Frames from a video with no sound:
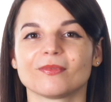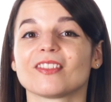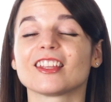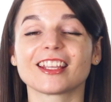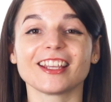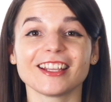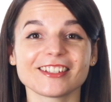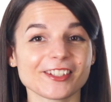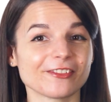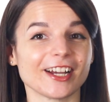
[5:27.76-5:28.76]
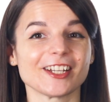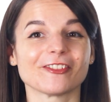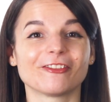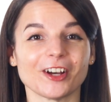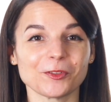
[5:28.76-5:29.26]
The key is to find a
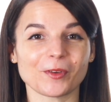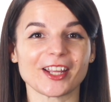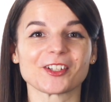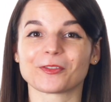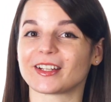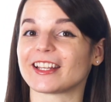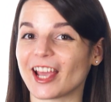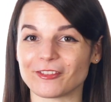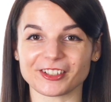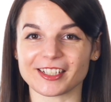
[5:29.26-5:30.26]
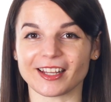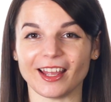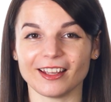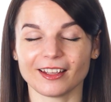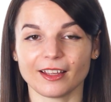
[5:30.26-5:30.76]
fun way to read every
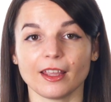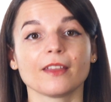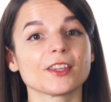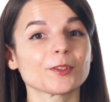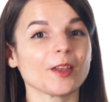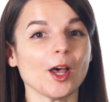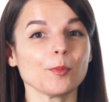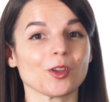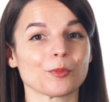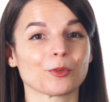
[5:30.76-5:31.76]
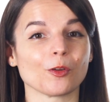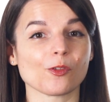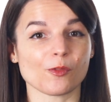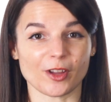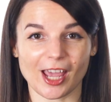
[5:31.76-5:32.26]
day. This will help you improve
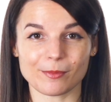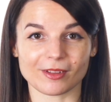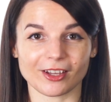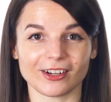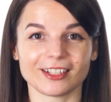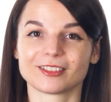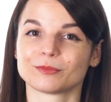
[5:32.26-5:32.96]
your vocabulary.